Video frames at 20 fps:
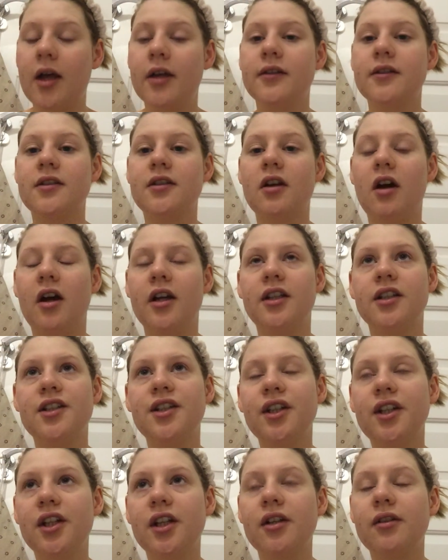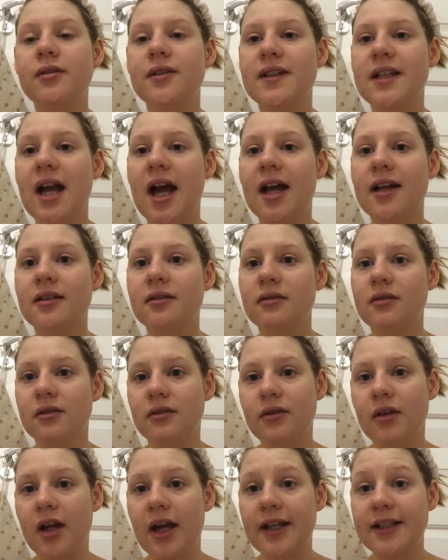starting to use that
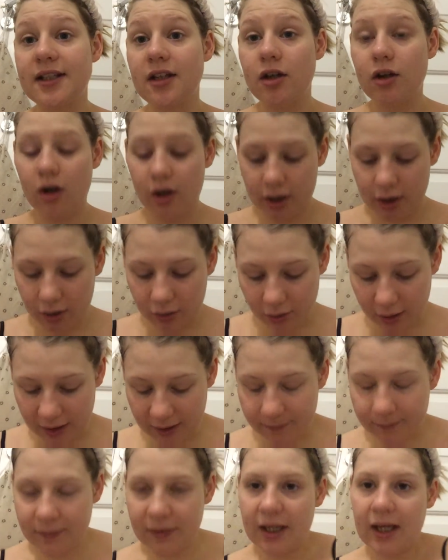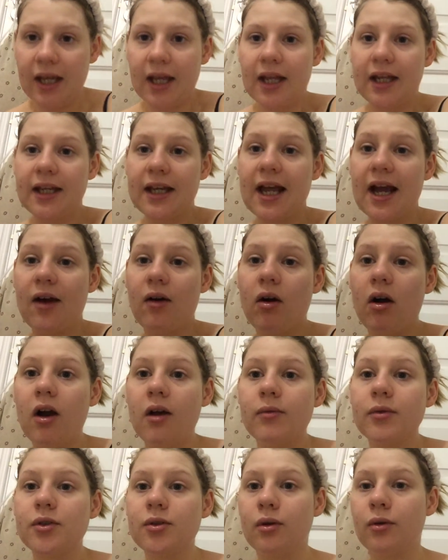as a night cream. Now
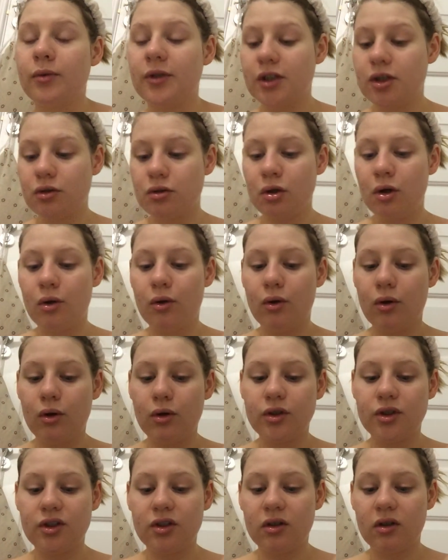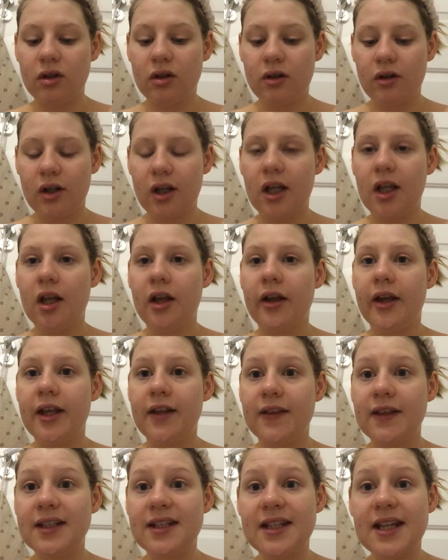I was always taught
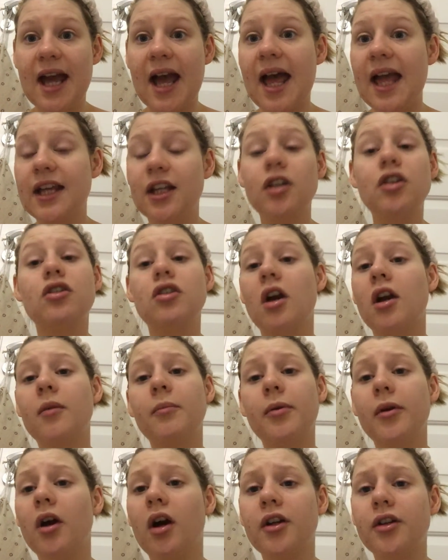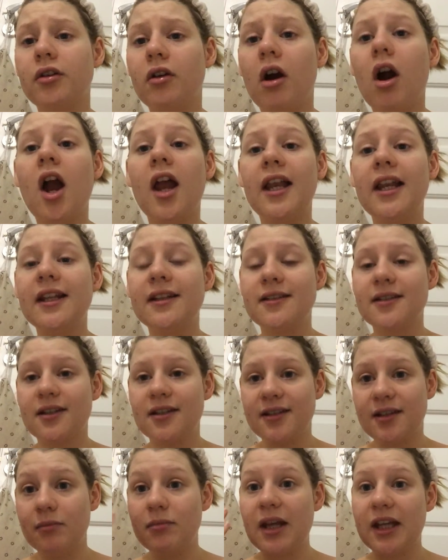in the day, don't put it on your eyelids
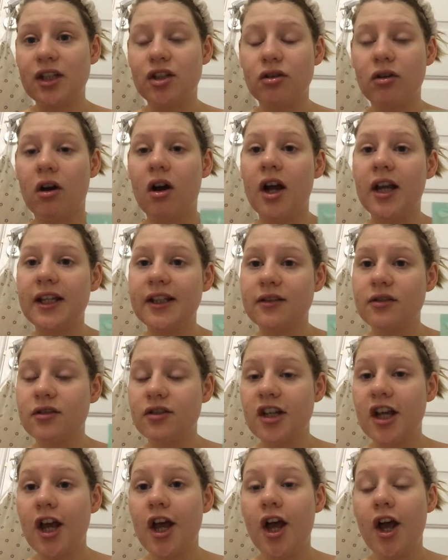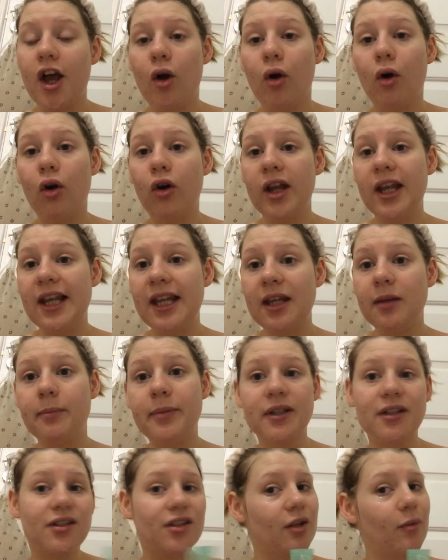because it makes your eyelids oily,
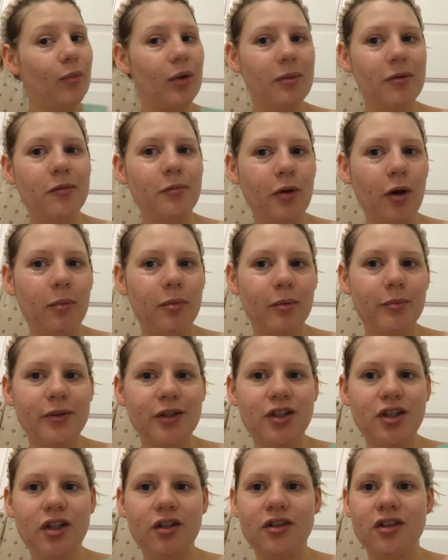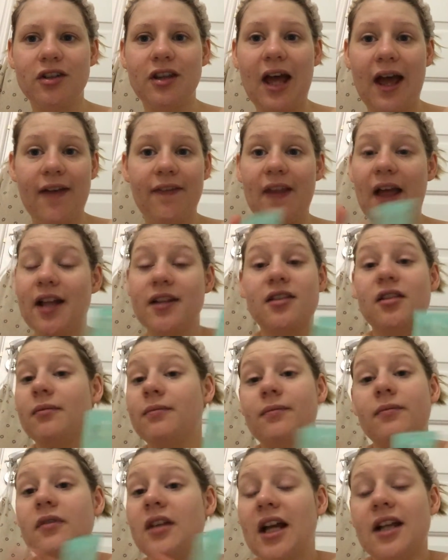but some women probably do that, and that's
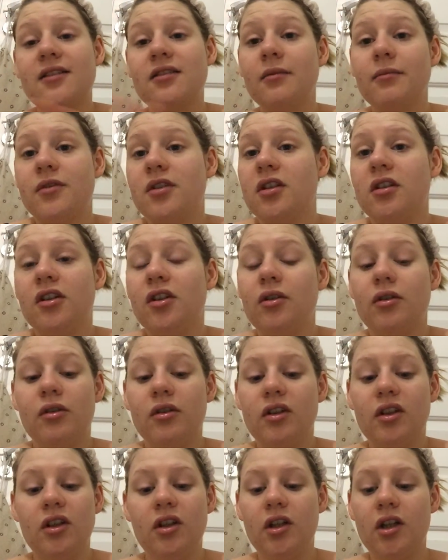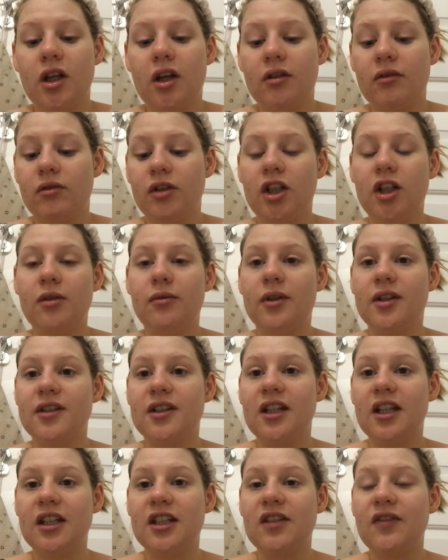up to you, you know, you as
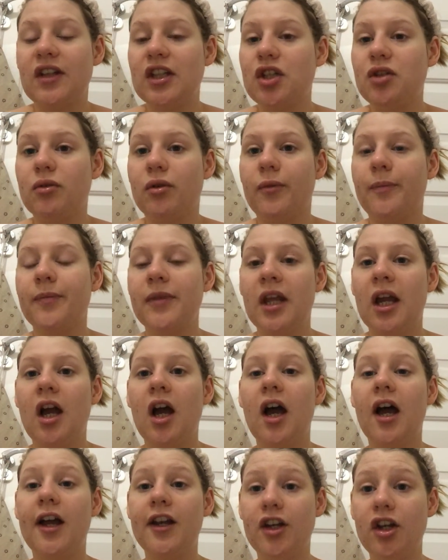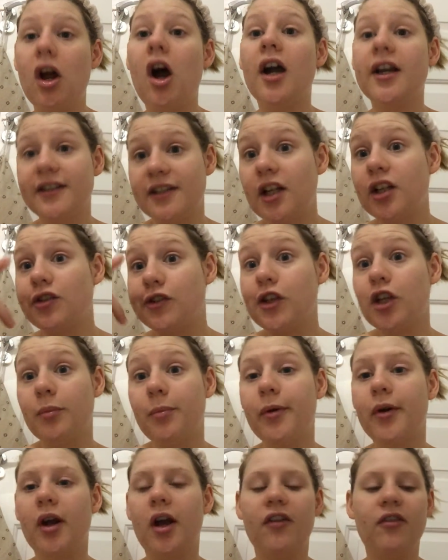an individual. At night I do
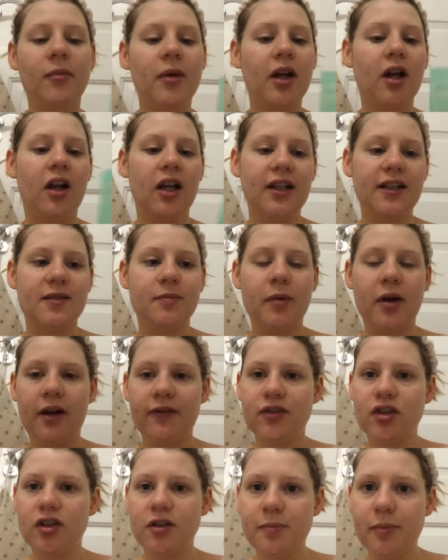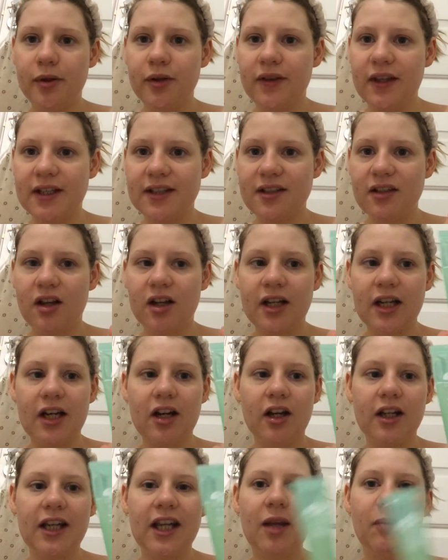put it over my eyelids, but I've just put this on, and
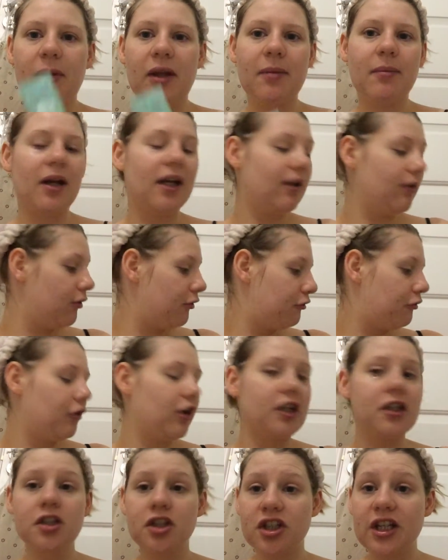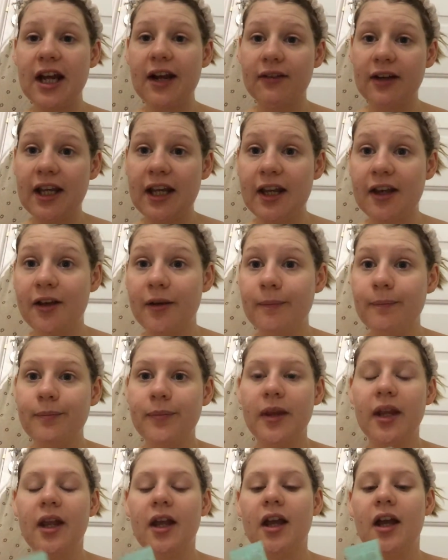I keep it in my little fridge down here,
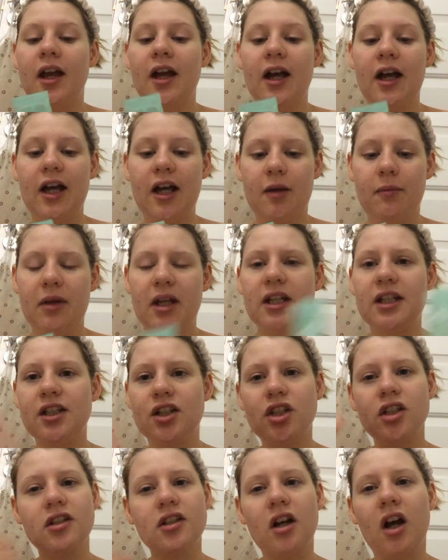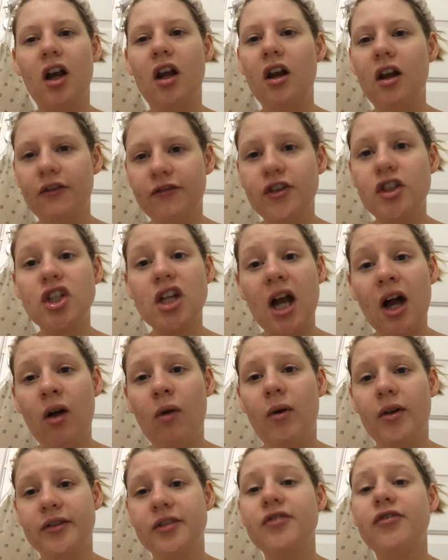and it's just, I love
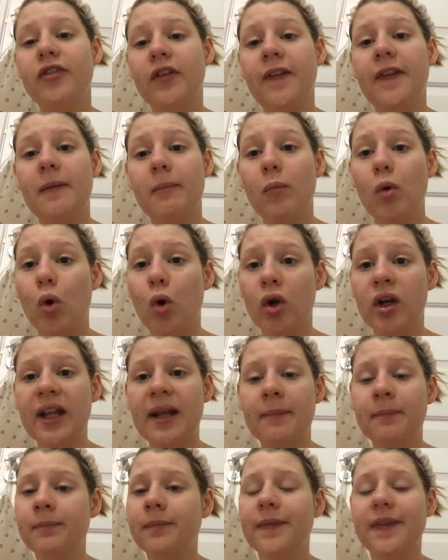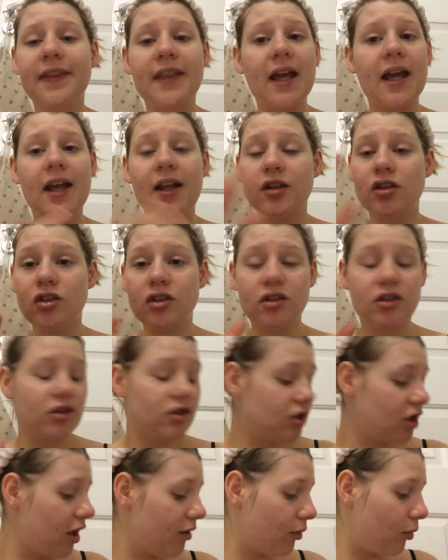gel ones for in the morning. They're just
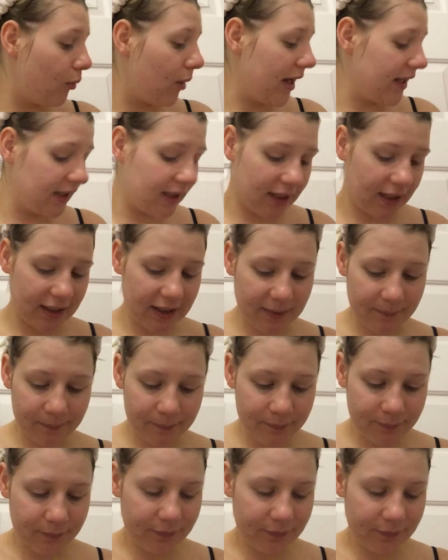so awakening.